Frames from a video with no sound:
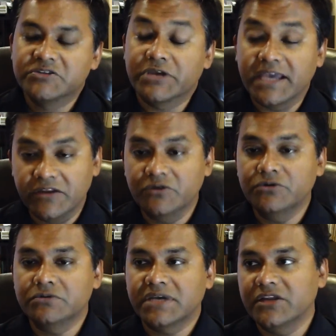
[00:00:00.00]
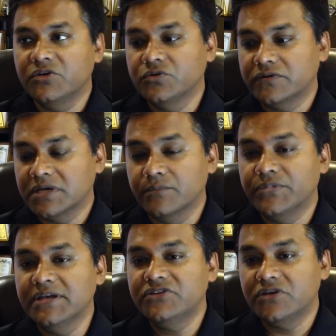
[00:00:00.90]
So can you can you
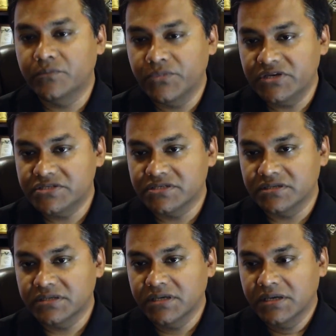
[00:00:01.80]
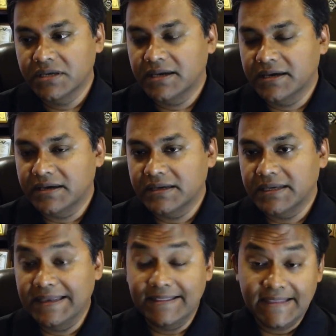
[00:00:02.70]
complete your mission uh,
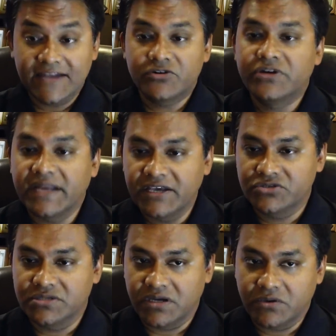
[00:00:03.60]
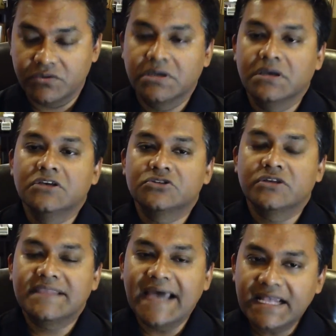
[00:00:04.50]
in that range now?
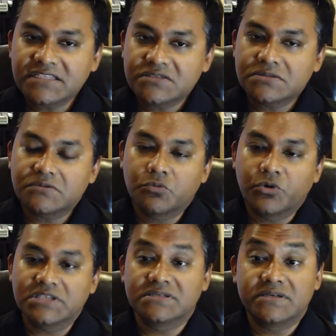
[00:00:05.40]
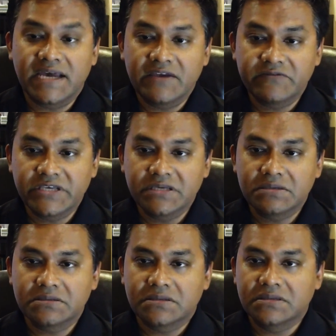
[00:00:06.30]
So that's what's
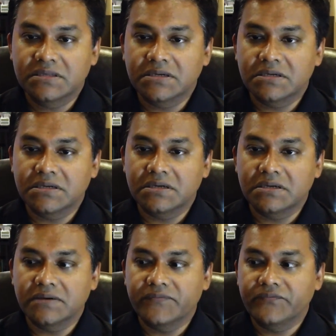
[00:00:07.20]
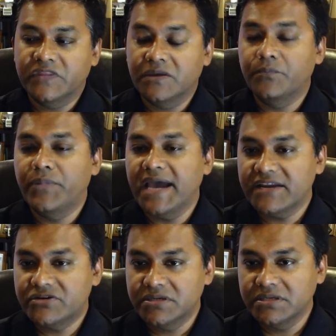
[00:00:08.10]
driving the the
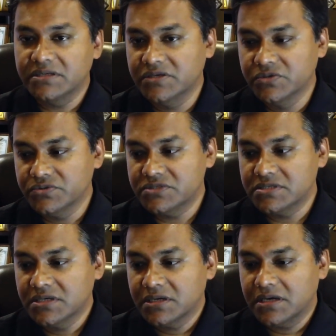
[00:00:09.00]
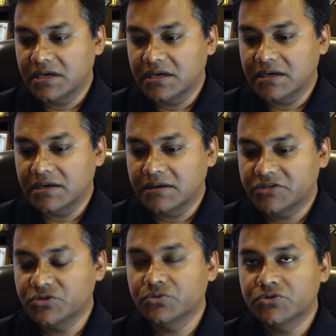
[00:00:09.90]
battery use uh,
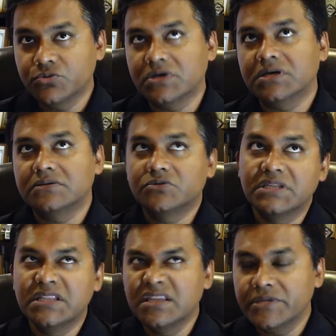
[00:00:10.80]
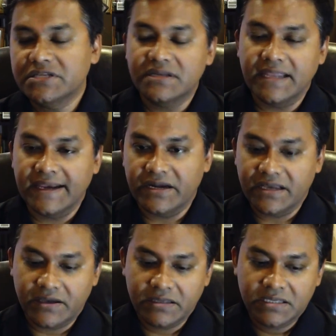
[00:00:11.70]
to to a to a limited
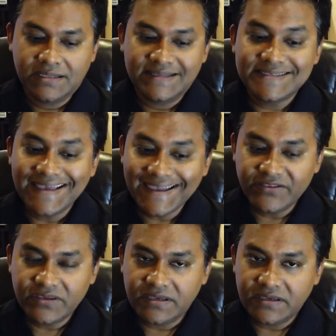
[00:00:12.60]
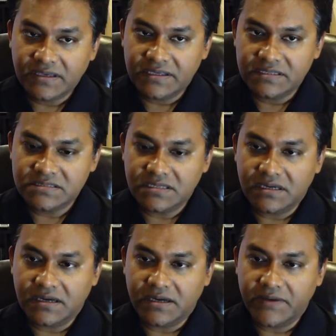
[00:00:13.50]
area. The second thing is
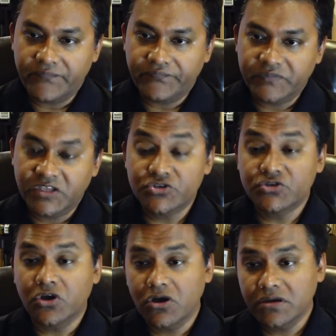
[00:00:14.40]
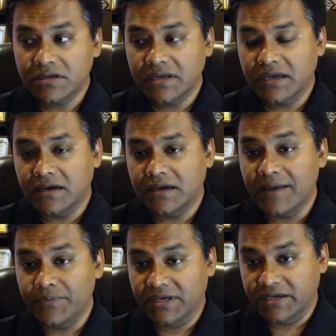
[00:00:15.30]
um, the shock uh,
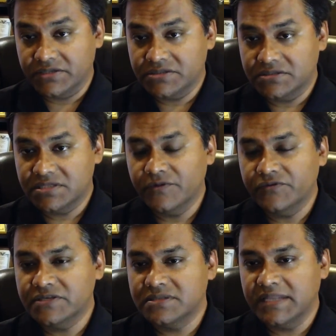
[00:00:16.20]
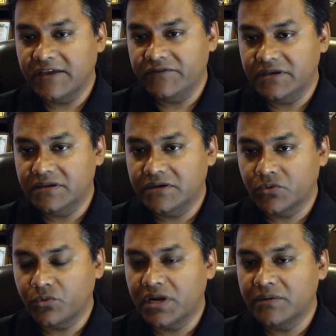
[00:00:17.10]
application. Some of these Navy
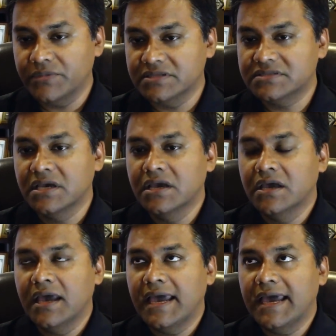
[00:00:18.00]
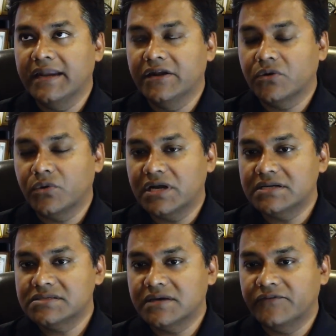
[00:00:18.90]
requirements
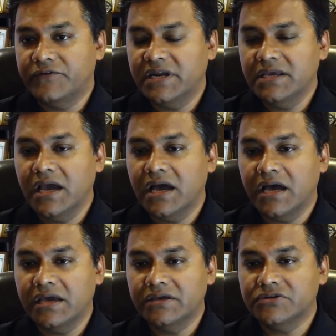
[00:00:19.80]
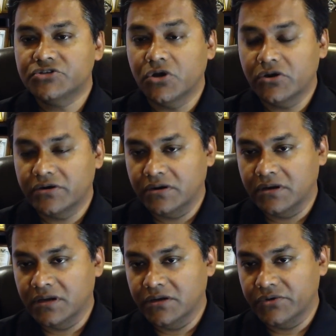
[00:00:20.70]
requires a very high shock
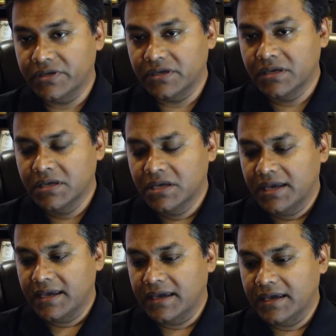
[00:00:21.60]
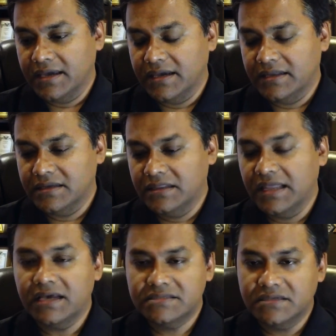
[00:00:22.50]
uh, loading. And
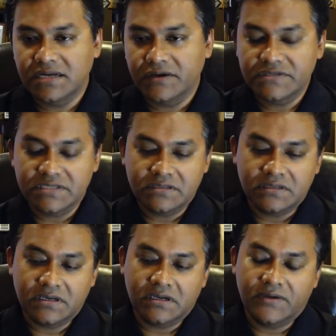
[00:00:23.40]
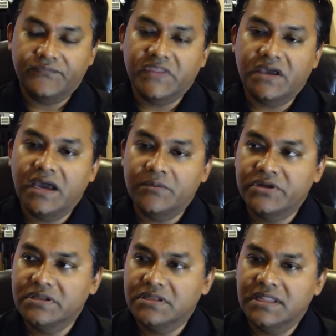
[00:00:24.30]
last year, I was in um, the
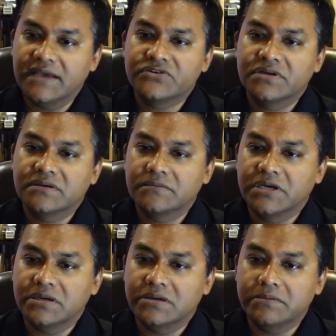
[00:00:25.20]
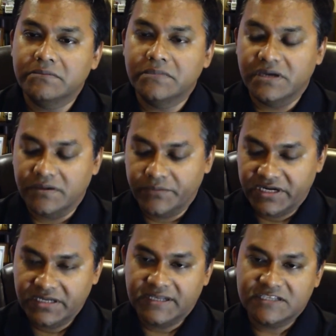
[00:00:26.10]
hybrid electric uh, uh,
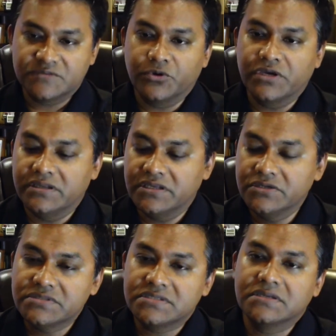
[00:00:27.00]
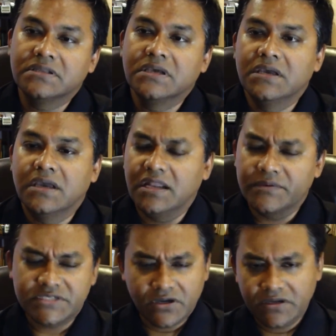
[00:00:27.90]
marine expo in Houston,
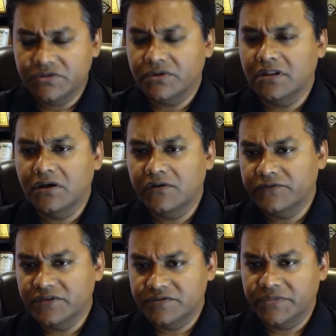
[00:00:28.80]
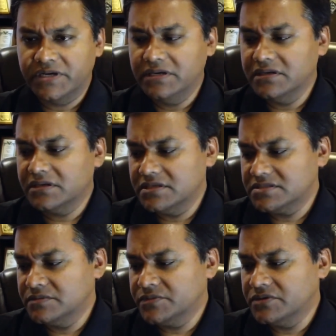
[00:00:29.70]
and I was talking to a lot of these marine
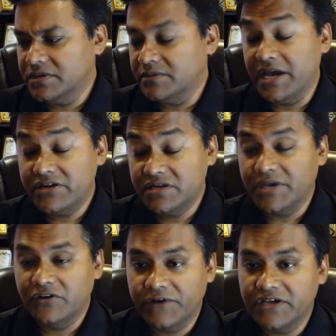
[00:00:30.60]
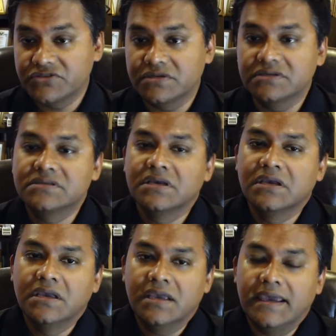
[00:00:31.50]
customer uh, battery manufacturers,
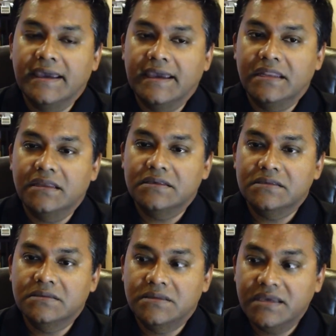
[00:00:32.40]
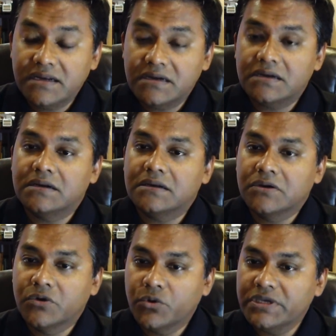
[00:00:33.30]
and they're
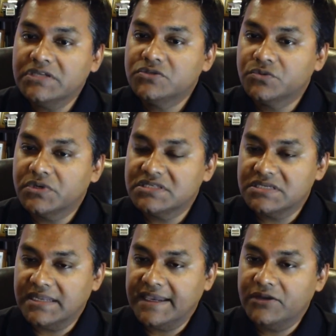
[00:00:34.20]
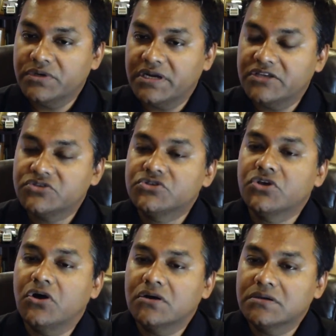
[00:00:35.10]
going towards a NATO grade
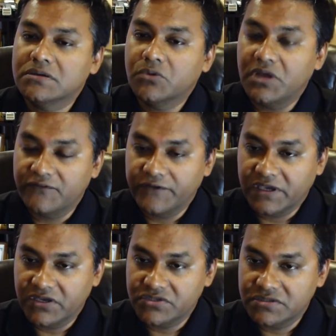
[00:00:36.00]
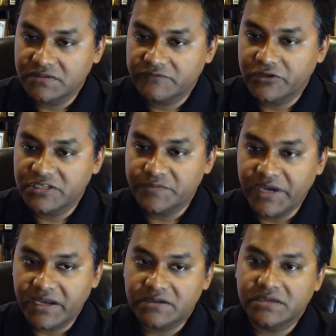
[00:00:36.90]
shock qualification for this
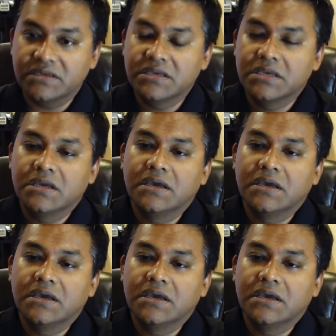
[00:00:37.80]
battery.